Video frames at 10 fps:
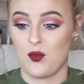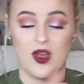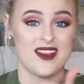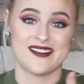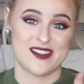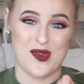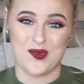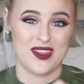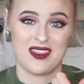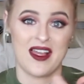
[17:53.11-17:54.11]
one, don't
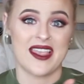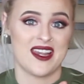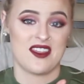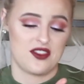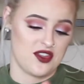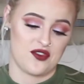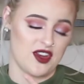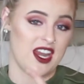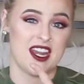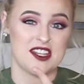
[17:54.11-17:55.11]
really like anything
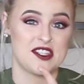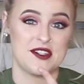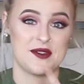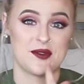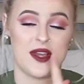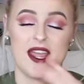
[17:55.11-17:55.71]
green, and 2,